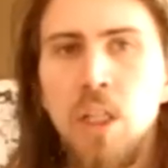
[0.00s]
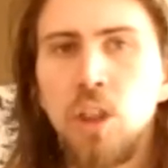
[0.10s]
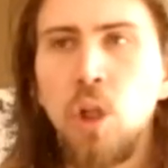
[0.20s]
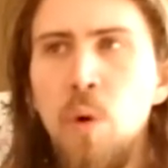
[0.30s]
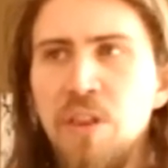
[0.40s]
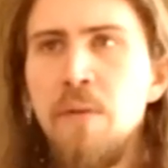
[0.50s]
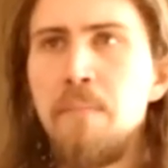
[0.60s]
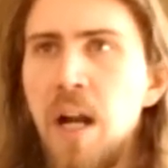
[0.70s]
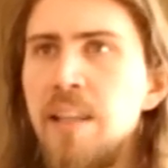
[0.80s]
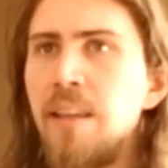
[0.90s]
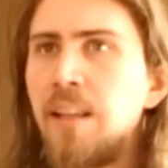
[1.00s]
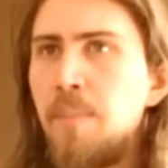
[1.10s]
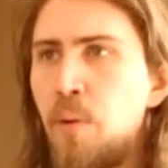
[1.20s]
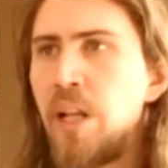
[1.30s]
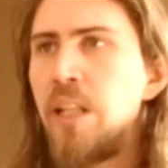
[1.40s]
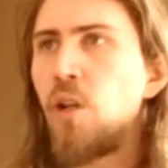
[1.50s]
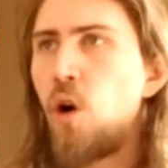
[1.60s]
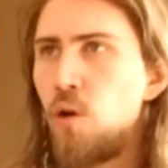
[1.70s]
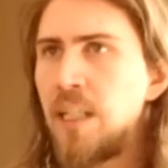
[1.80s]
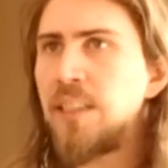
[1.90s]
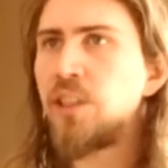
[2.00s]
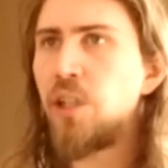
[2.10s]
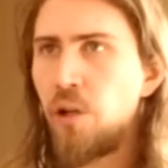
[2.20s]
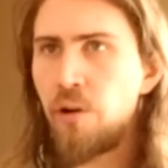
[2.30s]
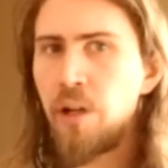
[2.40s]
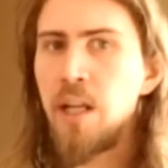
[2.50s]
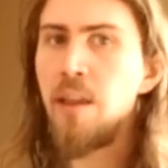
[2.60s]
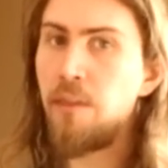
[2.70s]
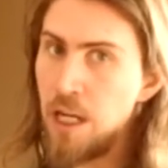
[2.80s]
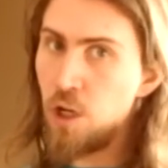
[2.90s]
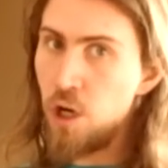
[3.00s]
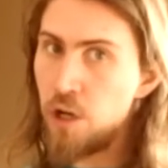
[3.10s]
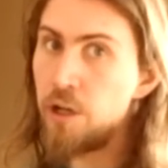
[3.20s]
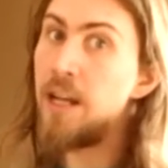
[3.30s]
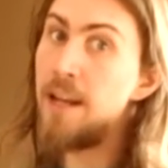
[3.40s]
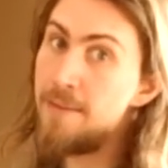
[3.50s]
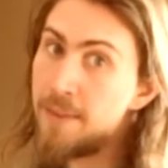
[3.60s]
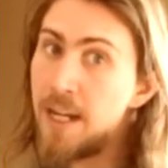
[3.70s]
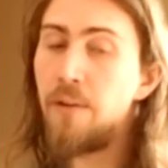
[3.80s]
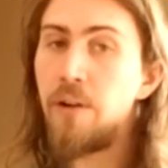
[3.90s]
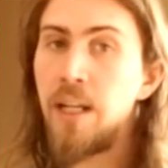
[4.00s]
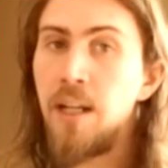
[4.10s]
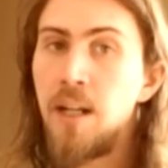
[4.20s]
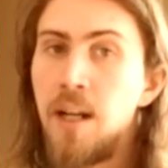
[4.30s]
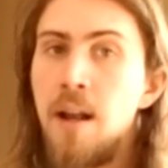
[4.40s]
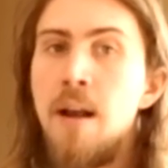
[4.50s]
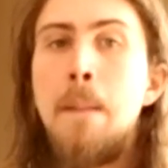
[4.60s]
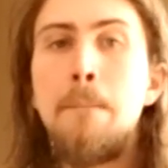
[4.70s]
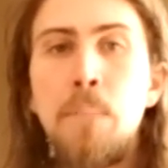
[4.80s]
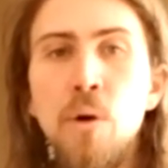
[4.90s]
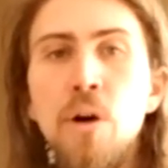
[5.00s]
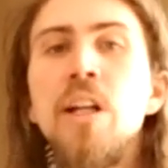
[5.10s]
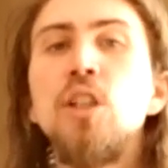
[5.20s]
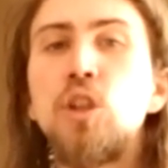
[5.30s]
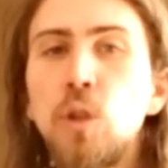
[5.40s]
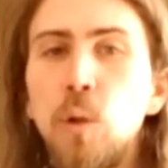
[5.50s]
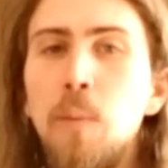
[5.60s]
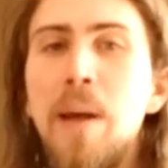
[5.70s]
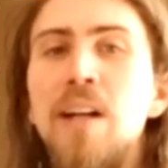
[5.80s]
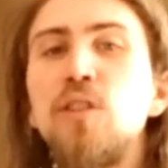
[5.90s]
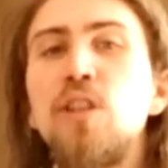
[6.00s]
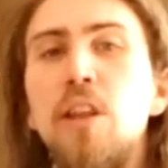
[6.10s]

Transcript: So with the money that they put into Homeland Security, they could, in theory, Put solar panels